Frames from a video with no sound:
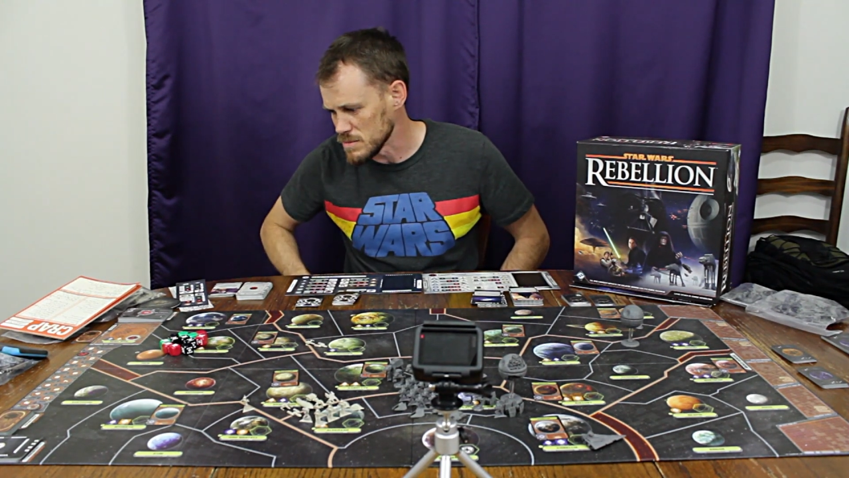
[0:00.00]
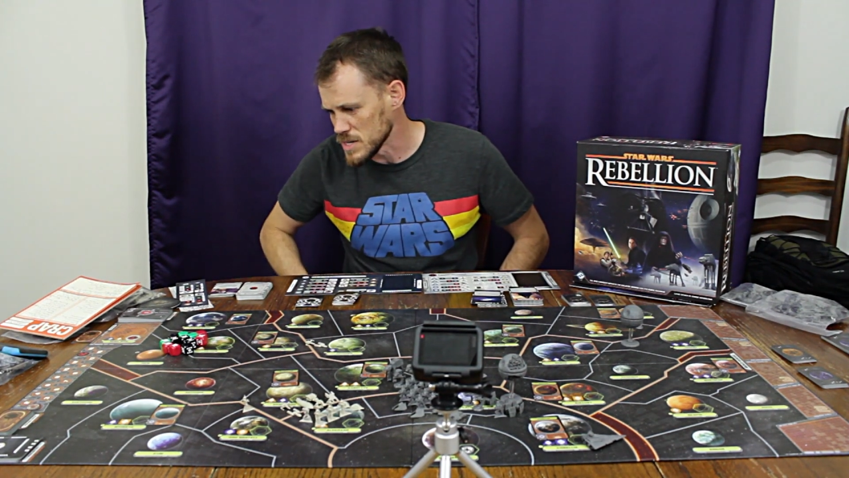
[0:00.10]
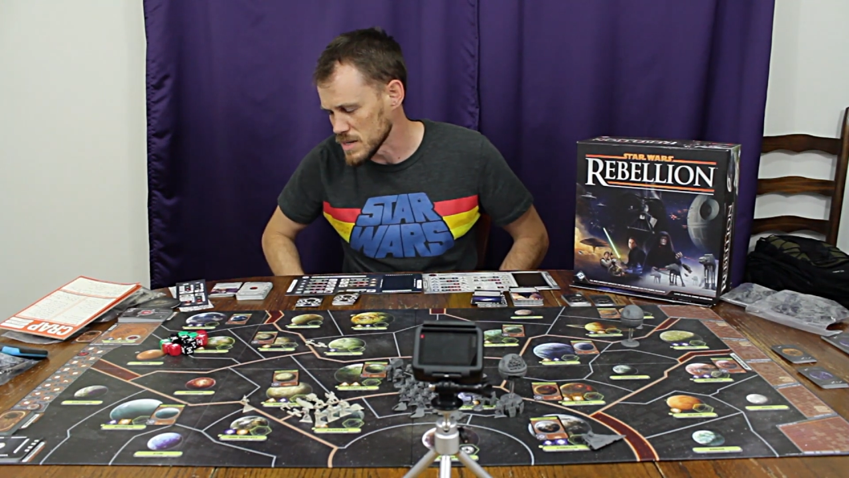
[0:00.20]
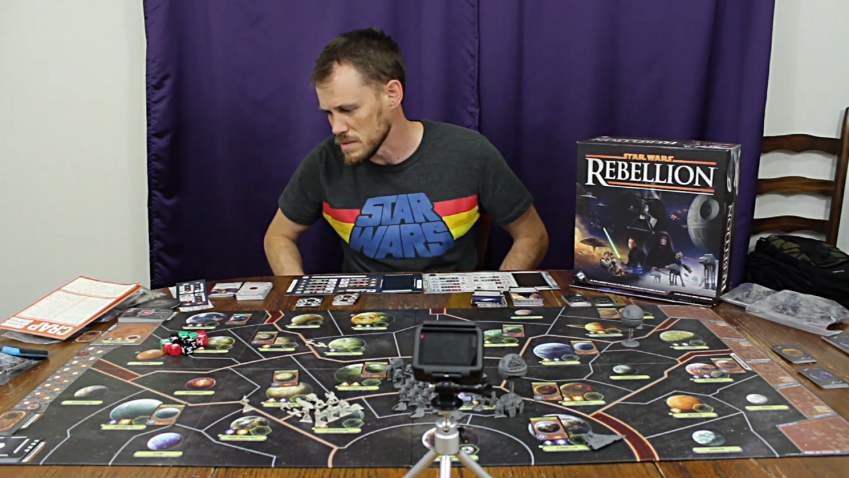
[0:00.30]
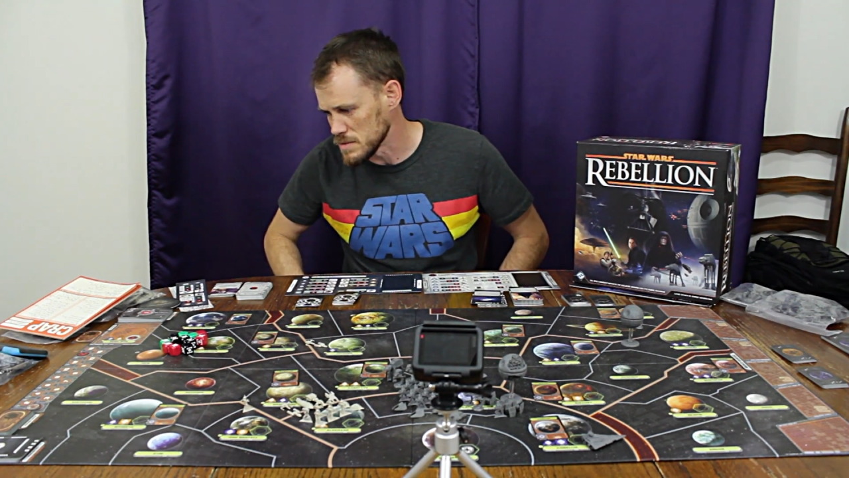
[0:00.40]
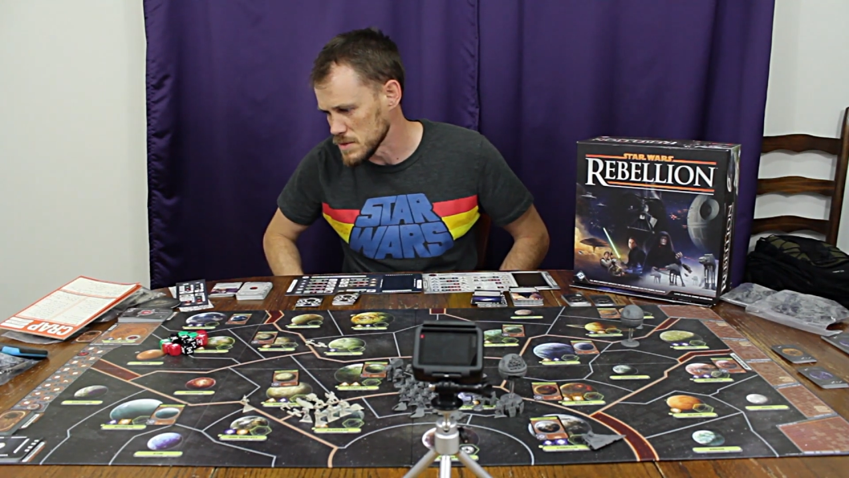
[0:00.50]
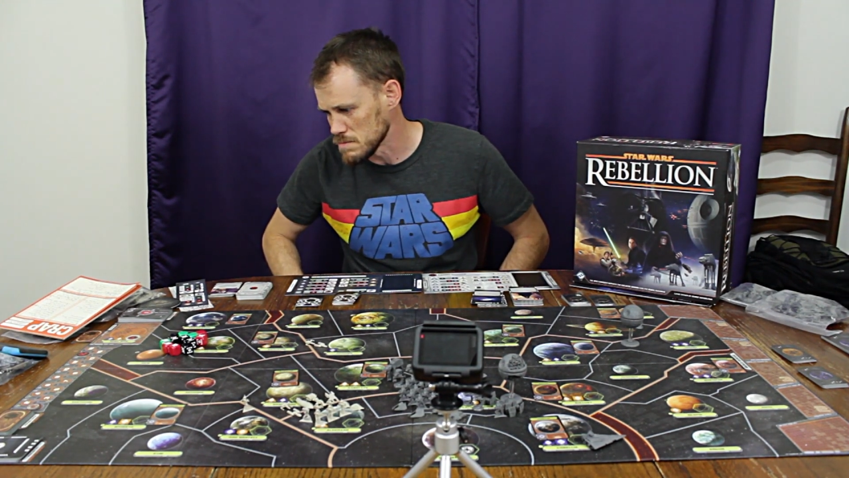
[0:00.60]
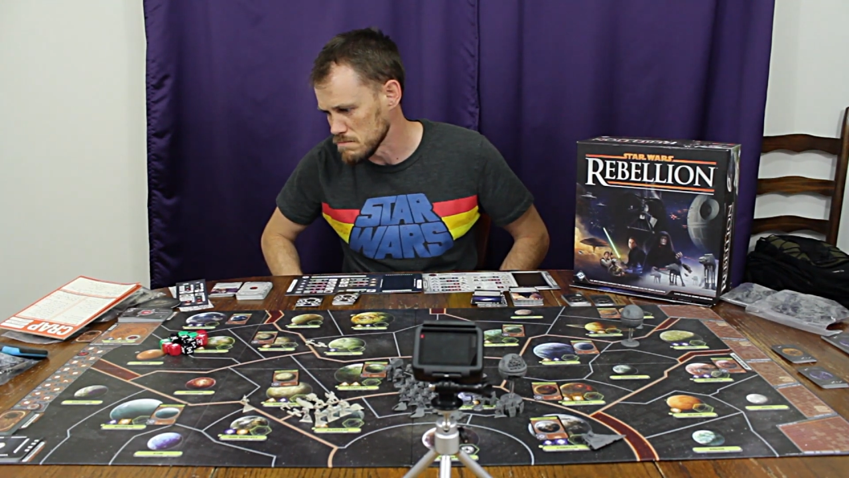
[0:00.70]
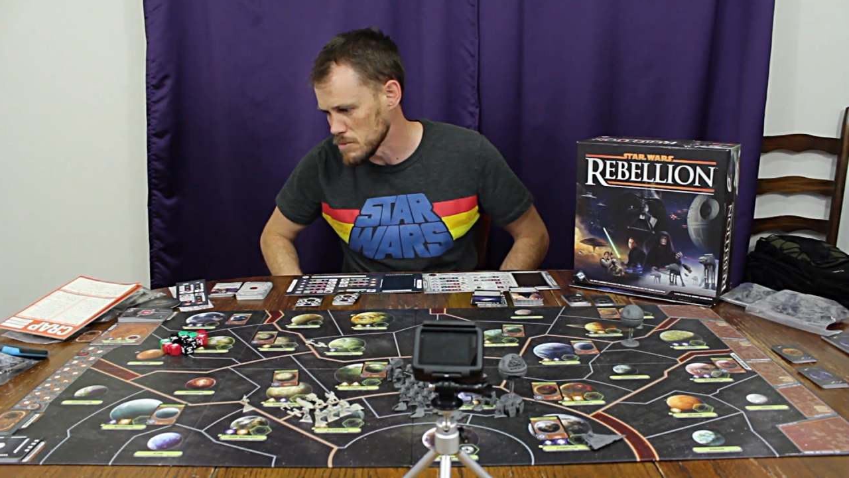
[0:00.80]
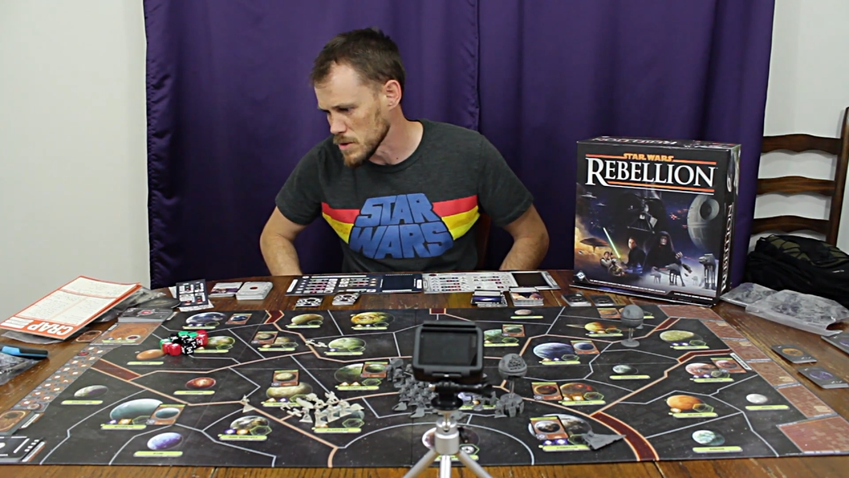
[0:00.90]

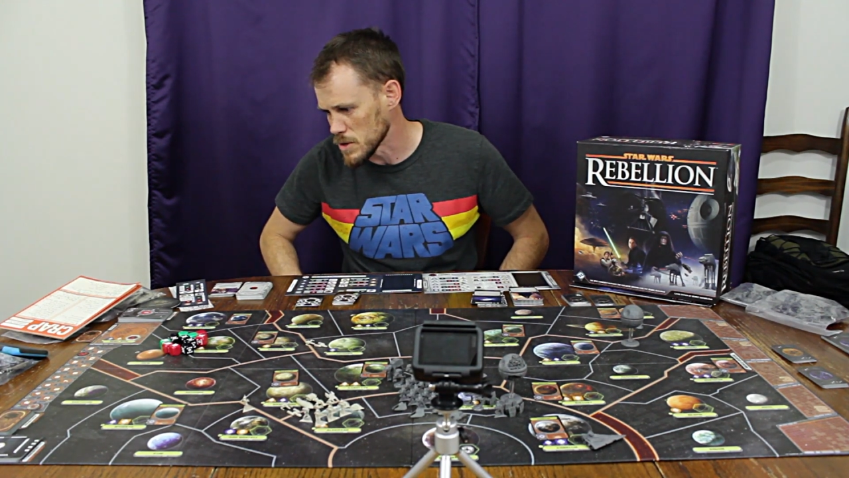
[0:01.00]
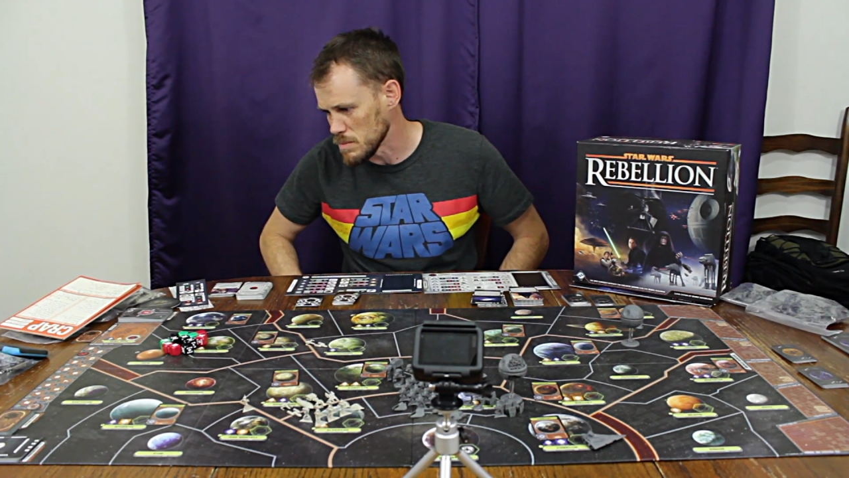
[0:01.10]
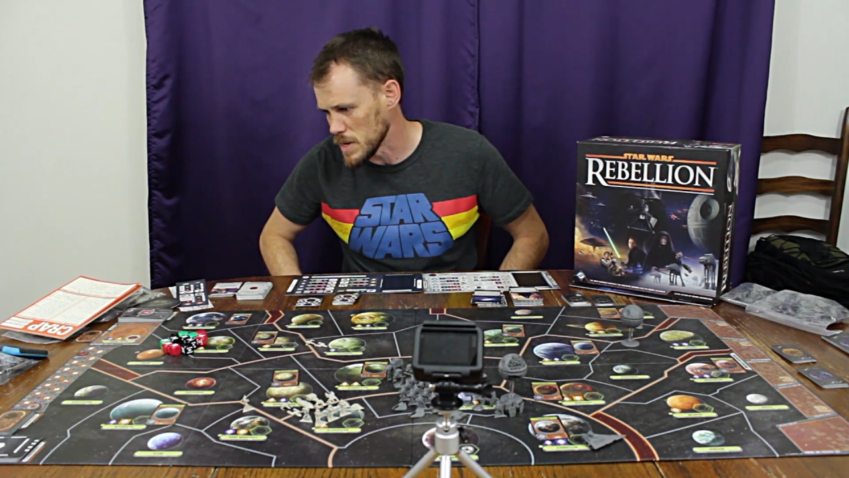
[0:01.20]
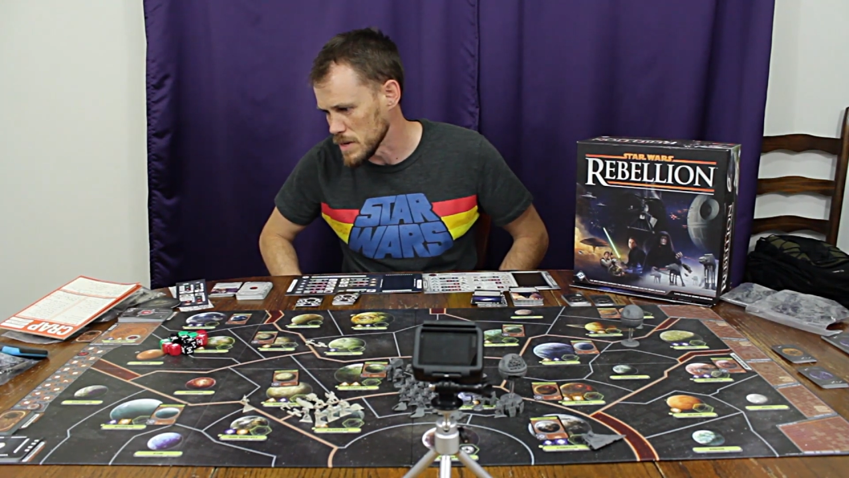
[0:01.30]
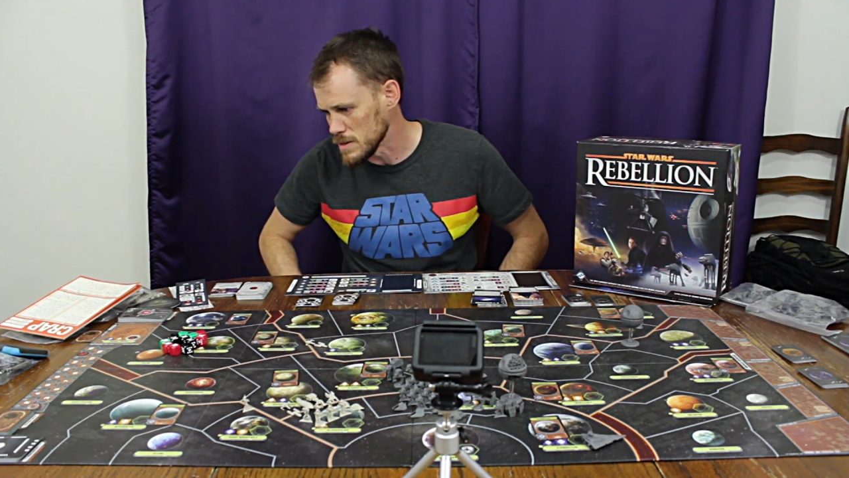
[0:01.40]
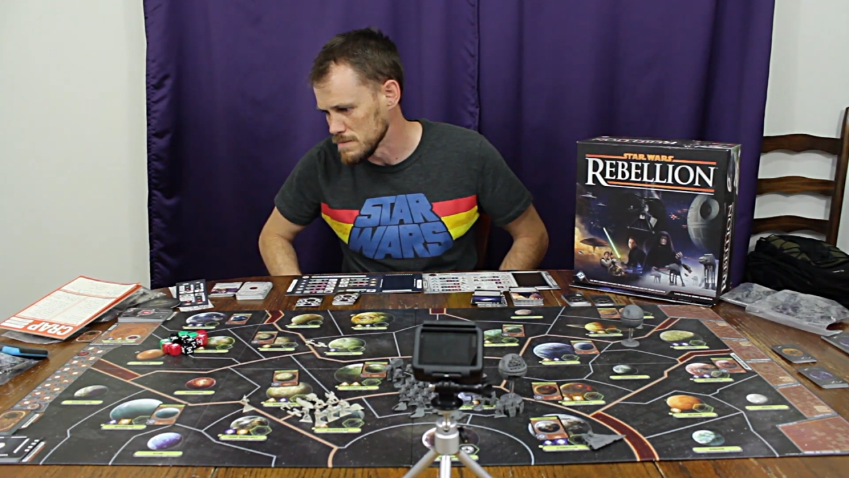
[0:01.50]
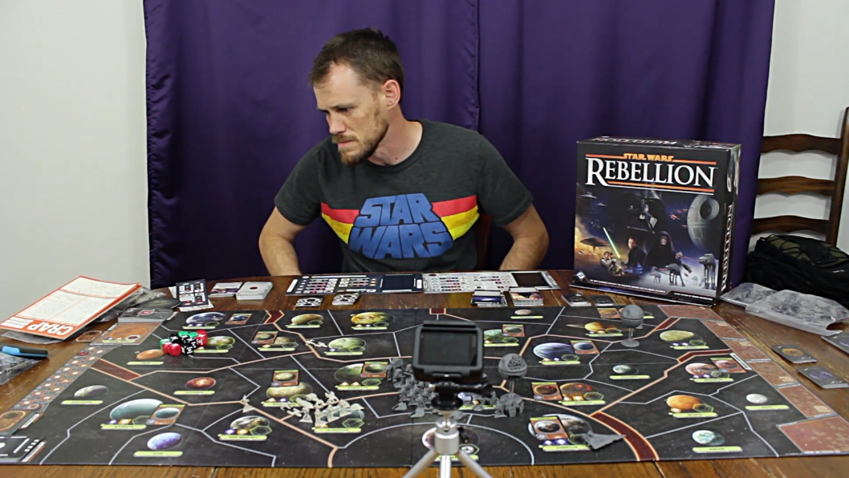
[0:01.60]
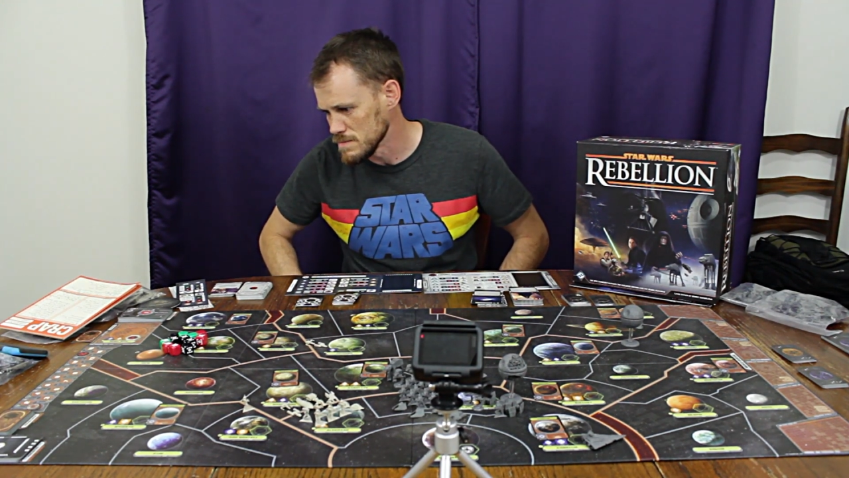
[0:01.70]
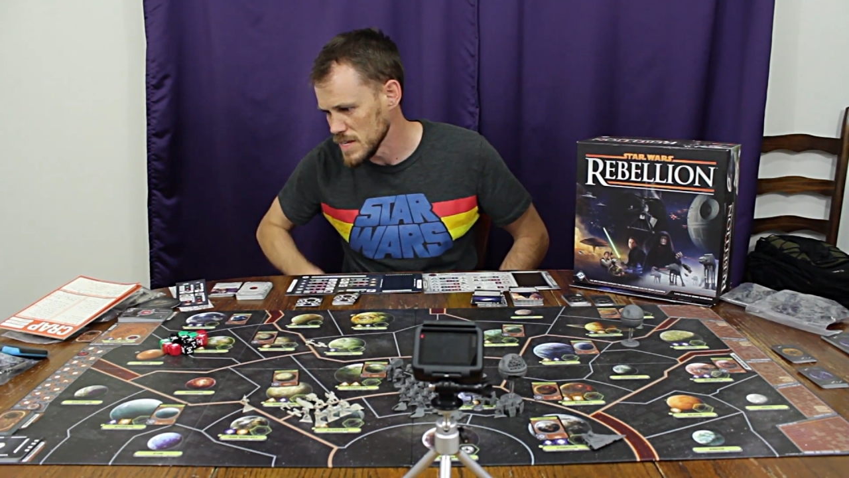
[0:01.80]
objectives marker pile.